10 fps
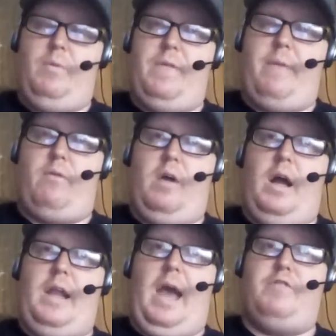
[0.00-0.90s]
when they were
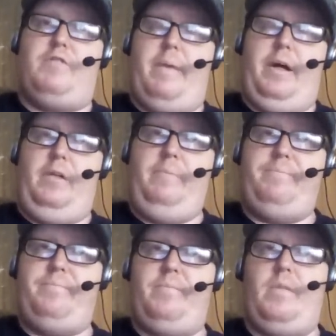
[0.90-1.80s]
on After the Bell
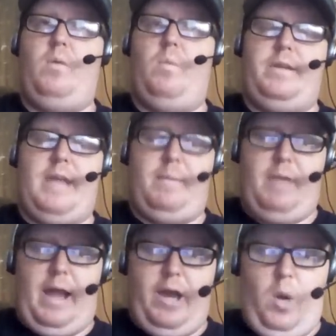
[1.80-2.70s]
when we taped
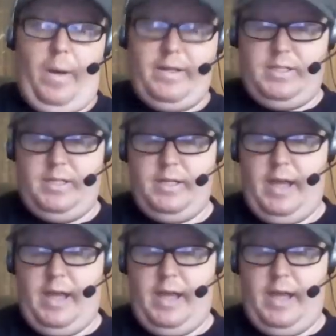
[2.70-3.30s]
at IO West.